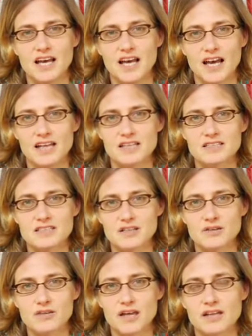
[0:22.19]
And
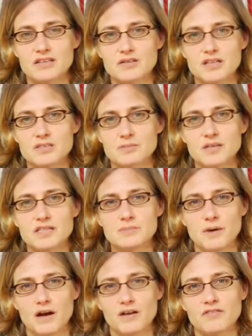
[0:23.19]
so that explains
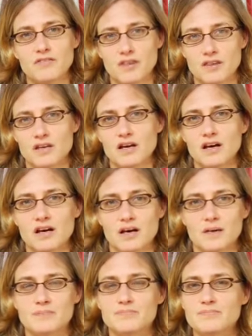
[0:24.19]
part of the.
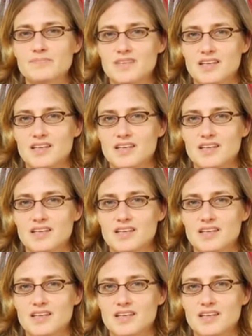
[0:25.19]
Um,